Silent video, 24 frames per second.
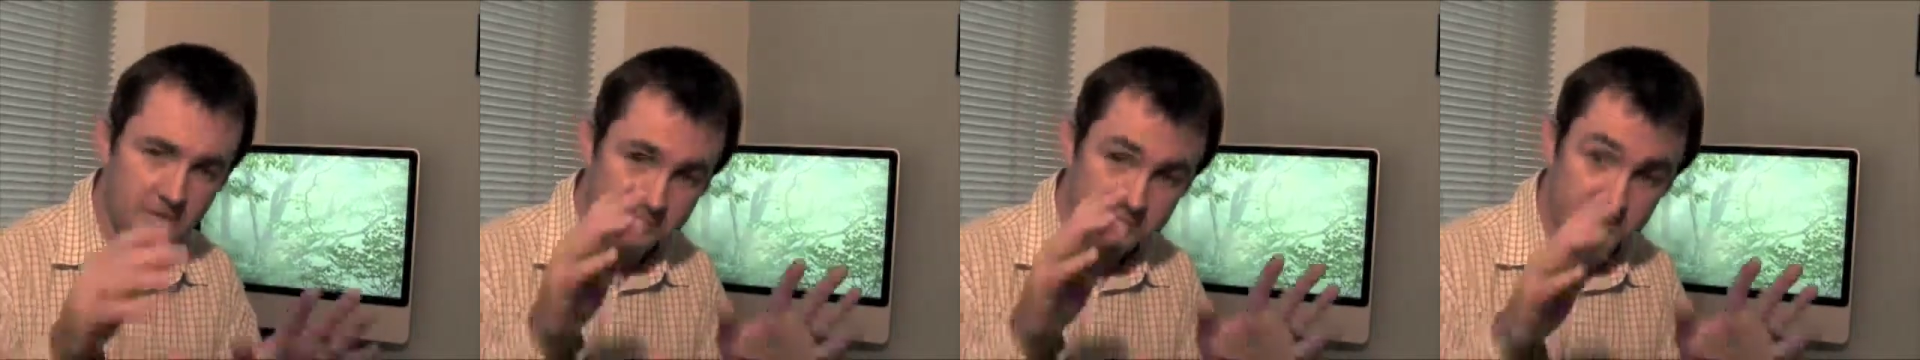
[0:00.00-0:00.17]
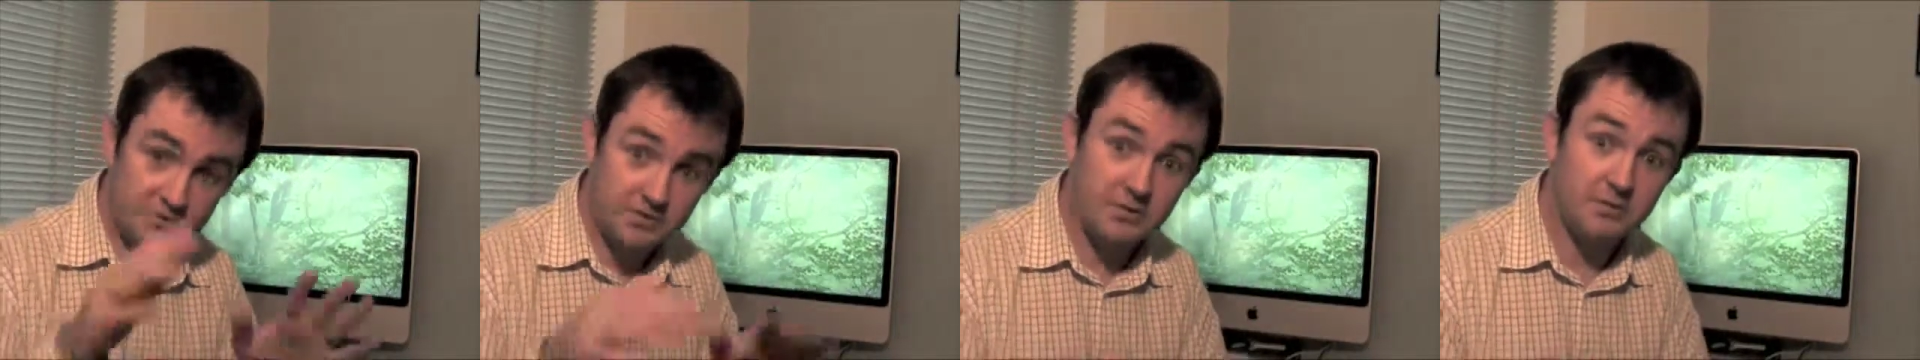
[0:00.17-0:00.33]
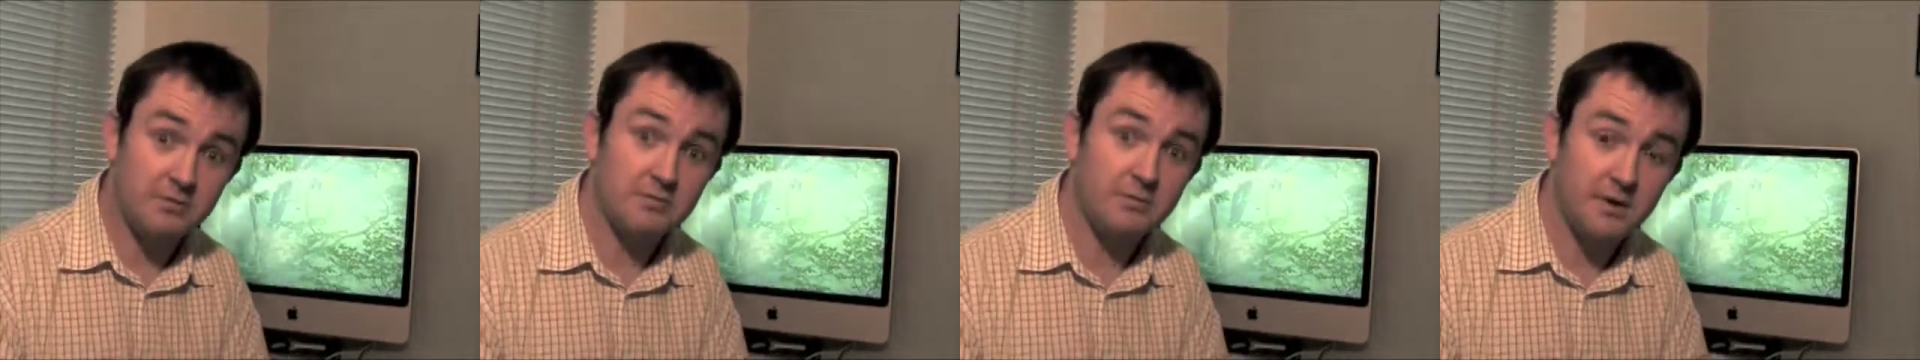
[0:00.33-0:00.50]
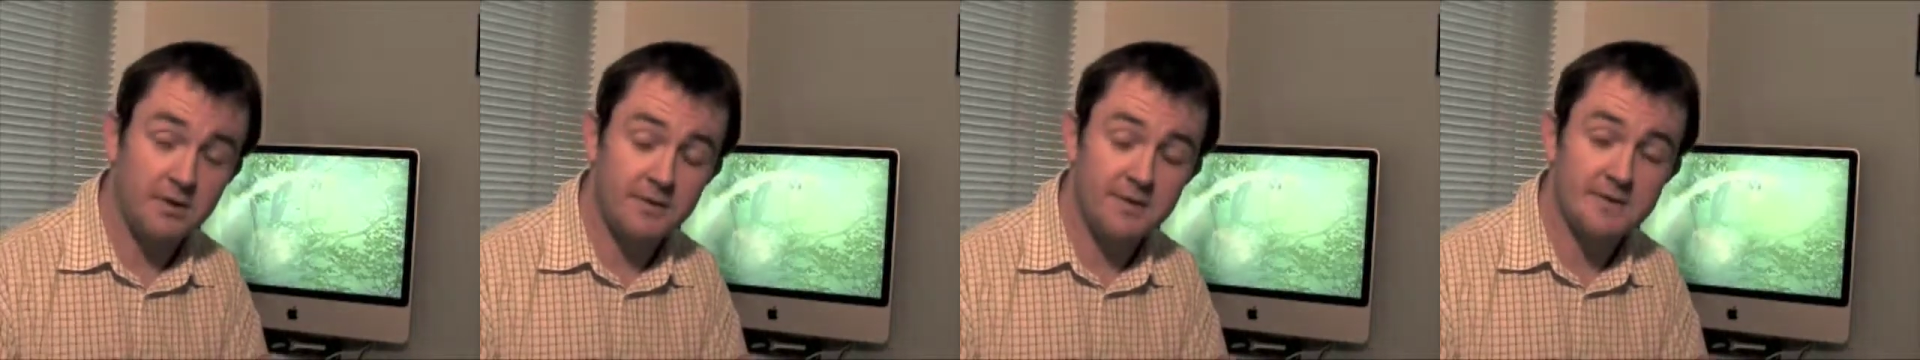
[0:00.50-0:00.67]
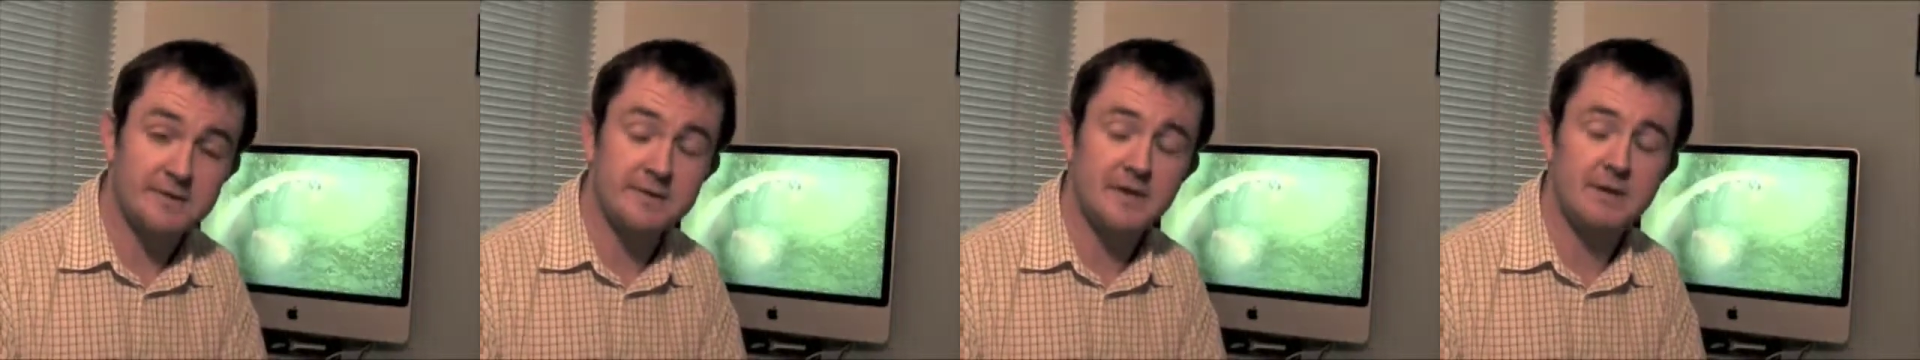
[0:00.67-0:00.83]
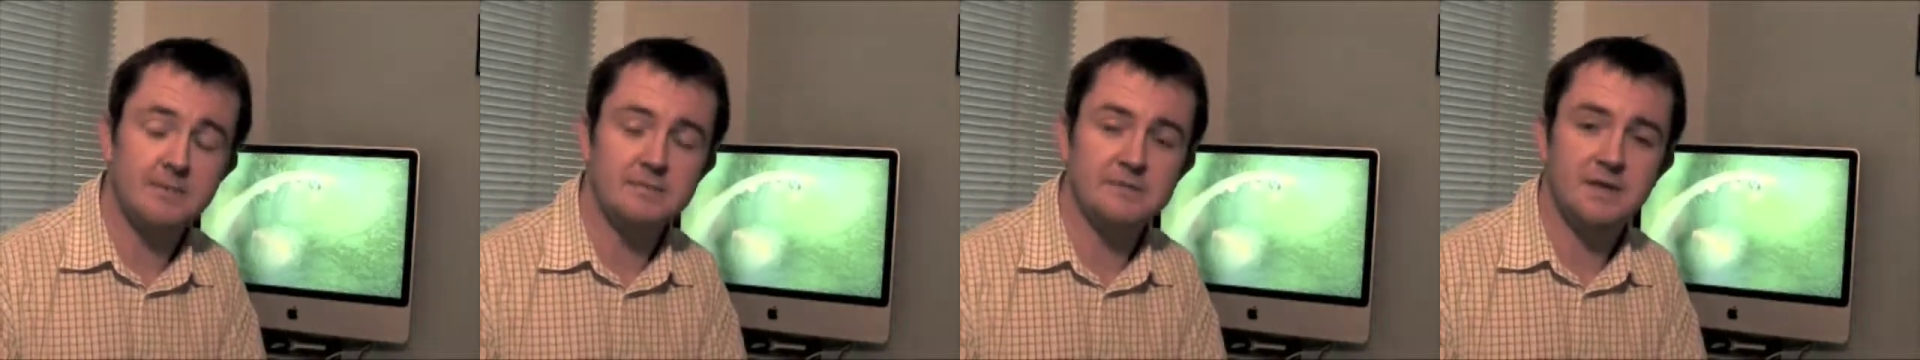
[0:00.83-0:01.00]
I'm just going to write the
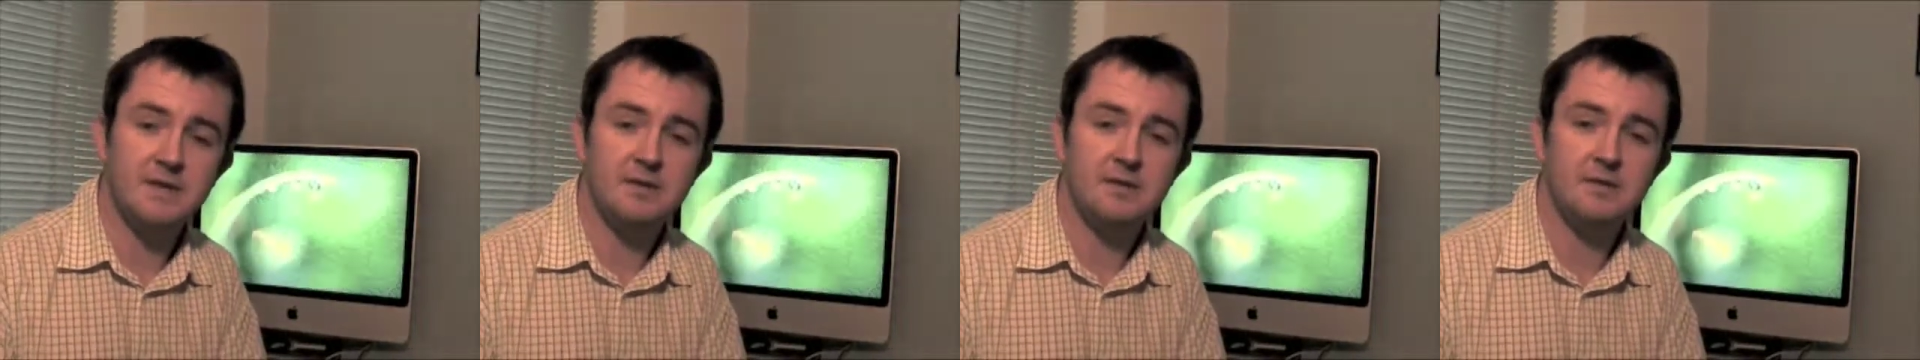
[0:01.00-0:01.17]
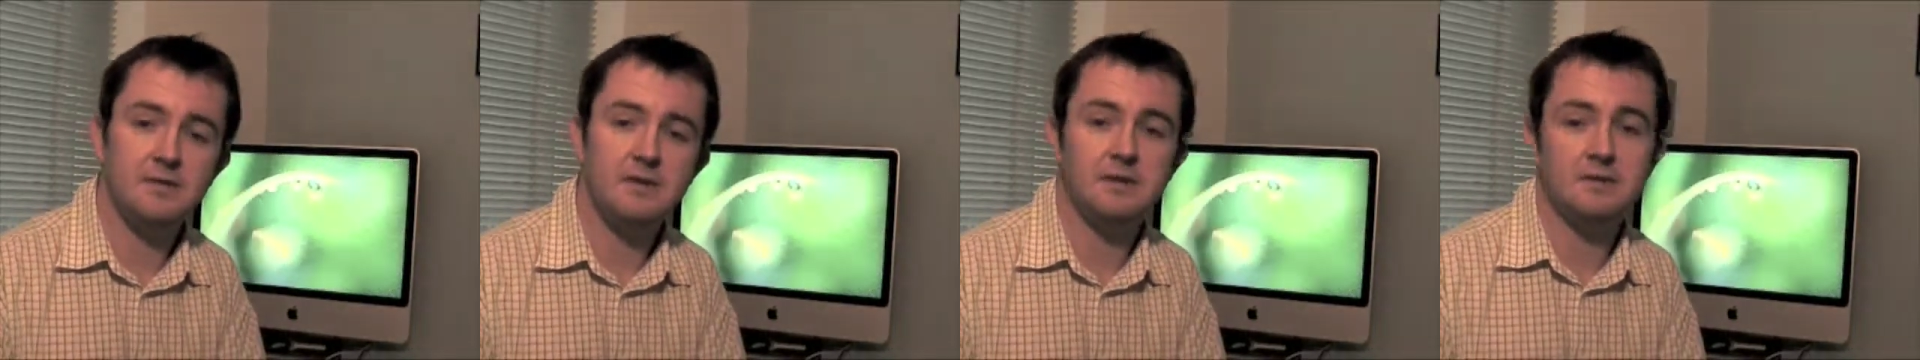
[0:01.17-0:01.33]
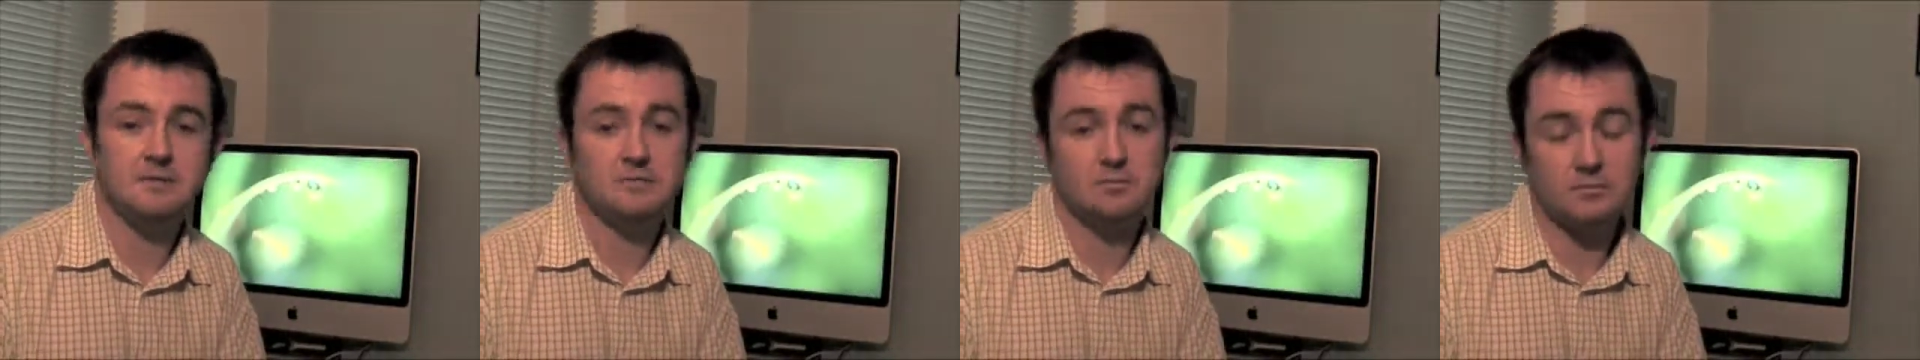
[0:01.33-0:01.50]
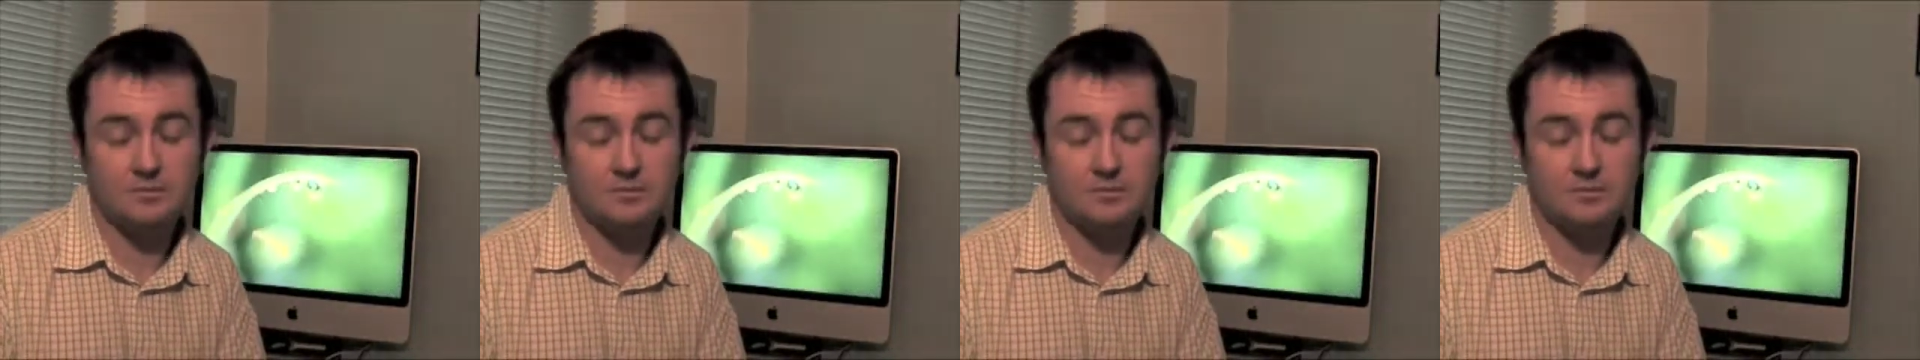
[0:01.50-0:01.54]
same 10 things.